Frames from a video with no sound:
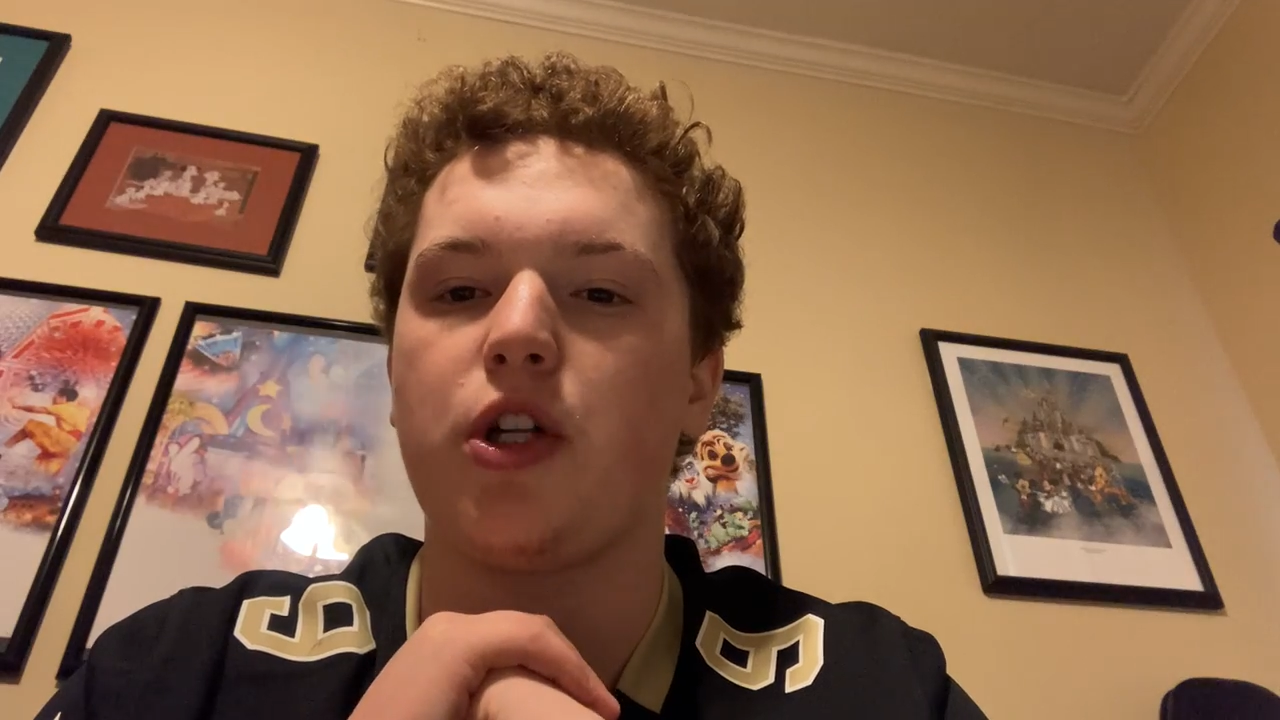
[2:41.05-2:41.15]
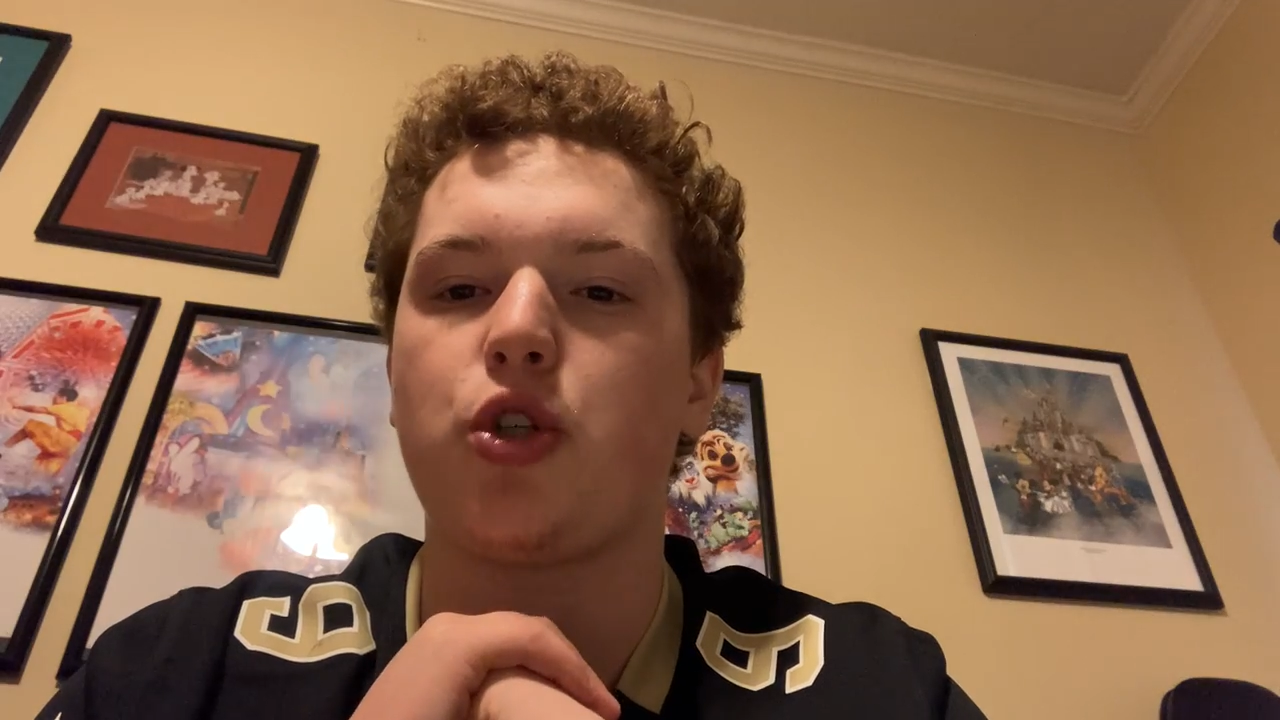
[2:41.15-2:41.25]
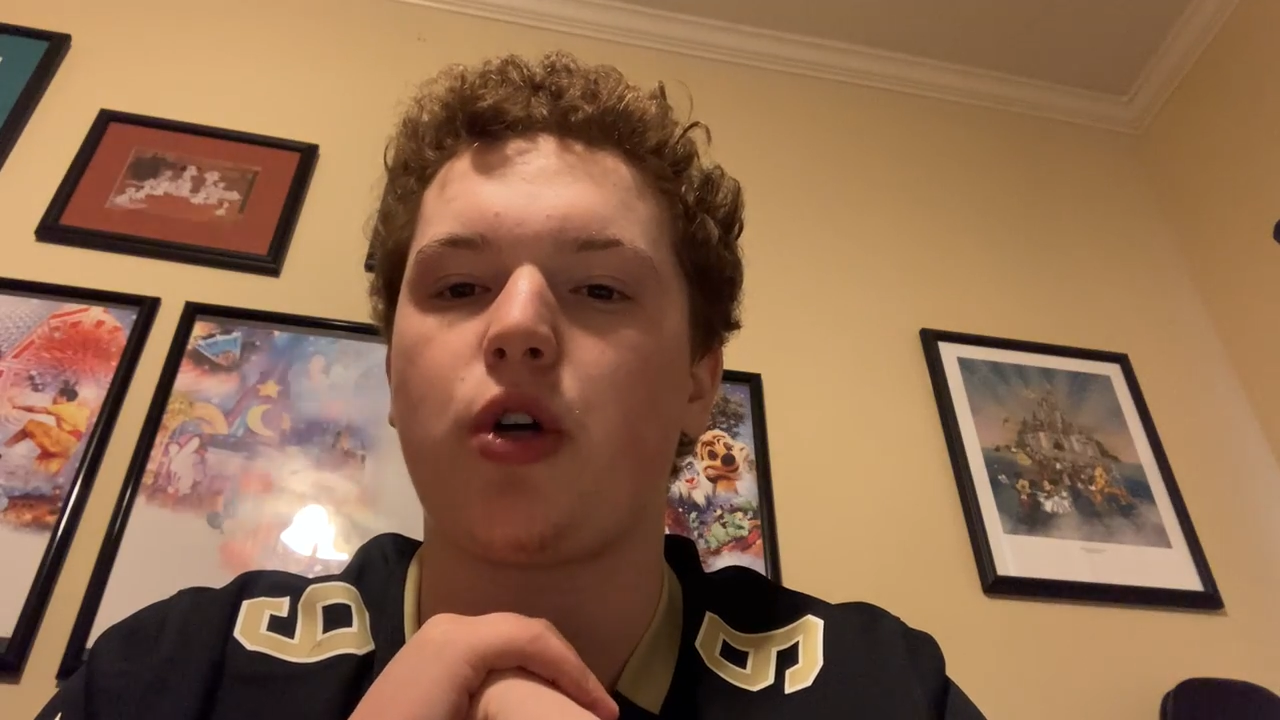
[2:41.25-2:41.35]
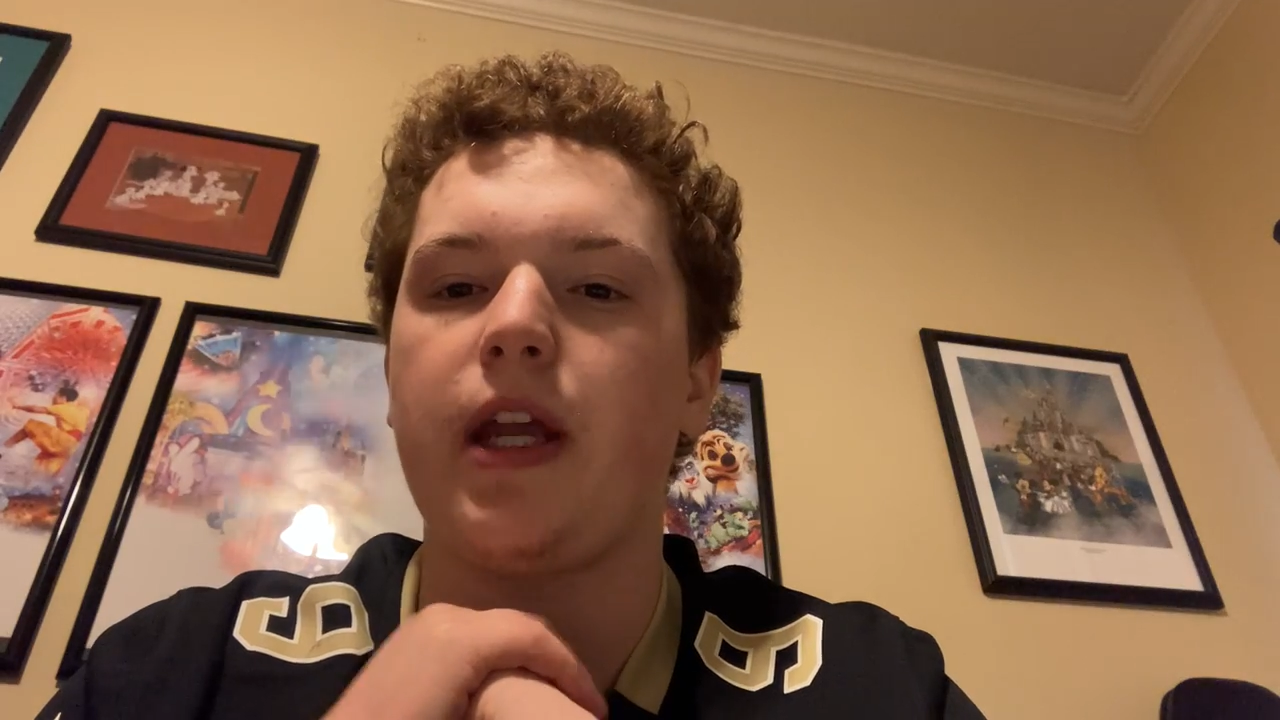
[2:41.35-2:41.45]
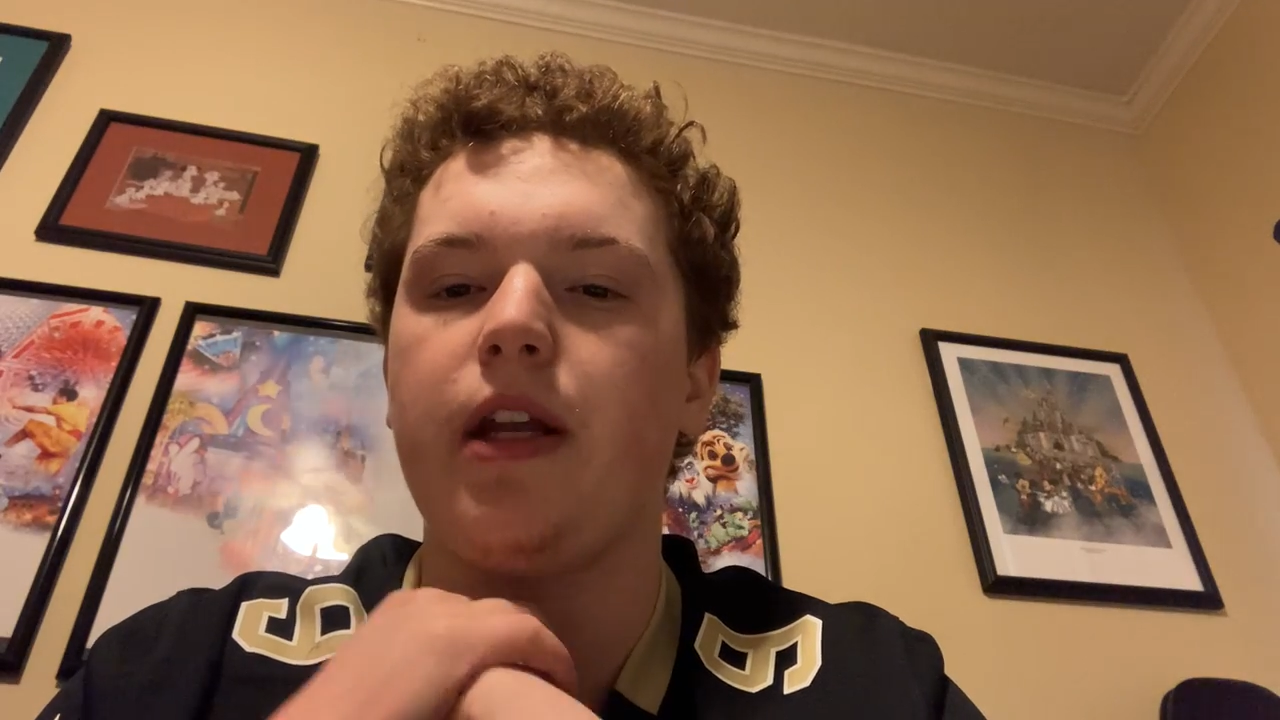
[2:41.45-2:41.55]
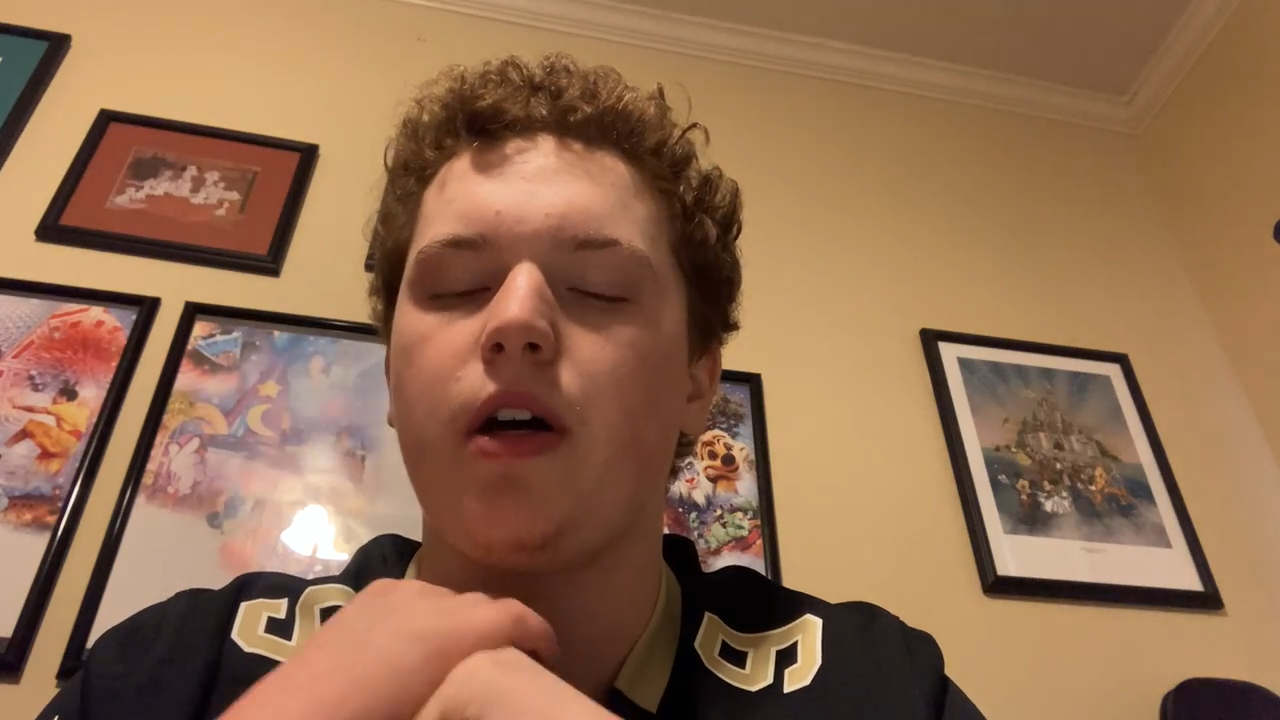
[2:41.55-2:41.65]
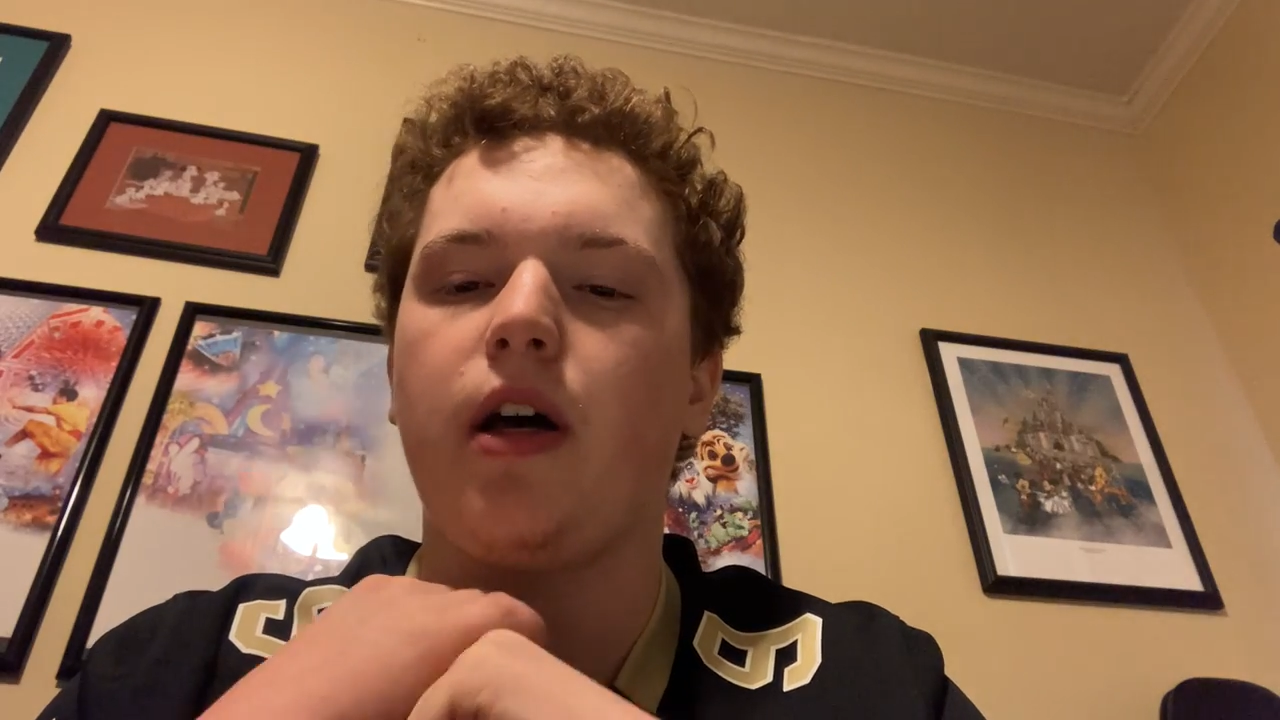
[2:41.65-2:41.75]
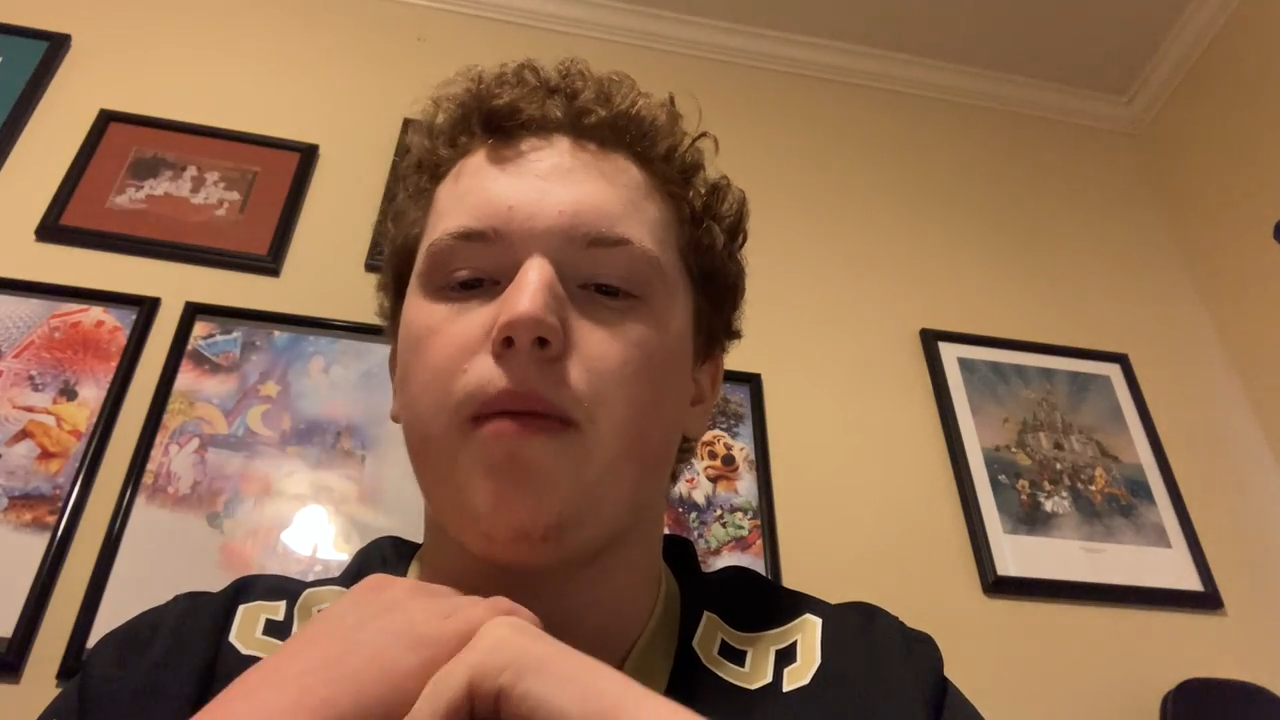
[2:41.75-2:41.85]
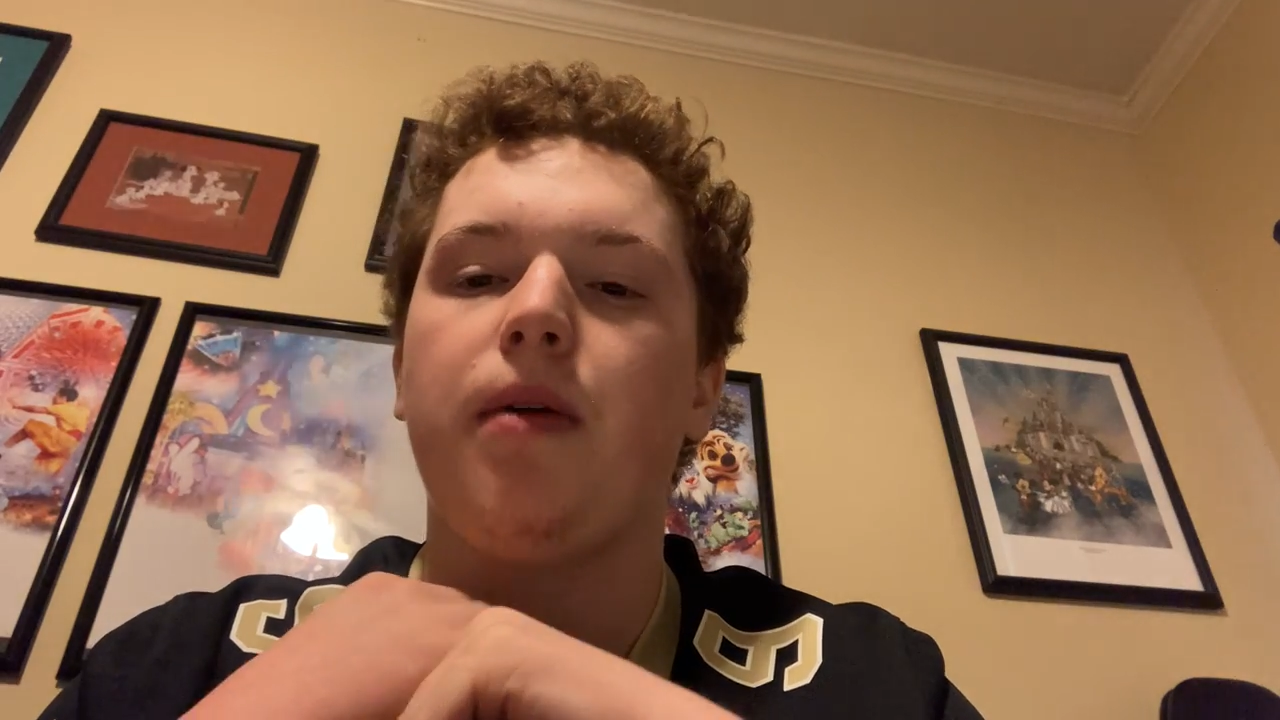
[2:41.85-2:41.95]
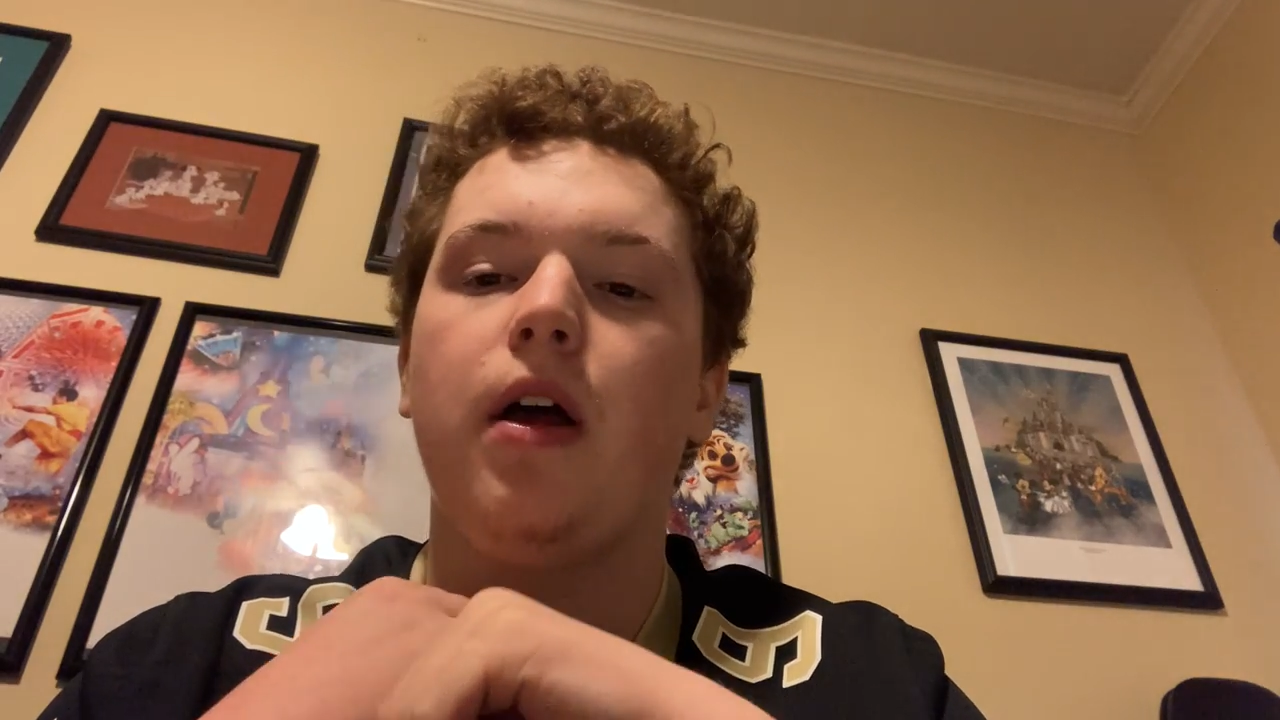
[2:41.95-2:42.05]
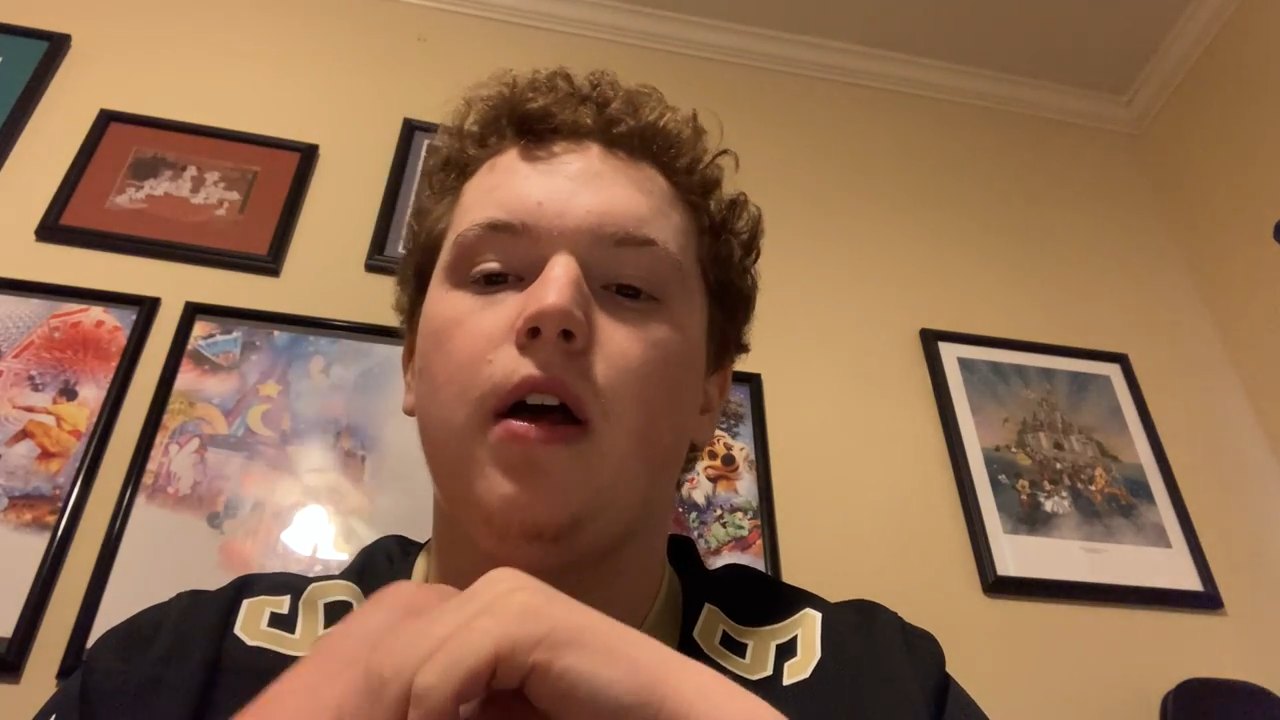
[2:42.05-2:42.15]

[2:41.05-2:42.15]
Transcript: trade up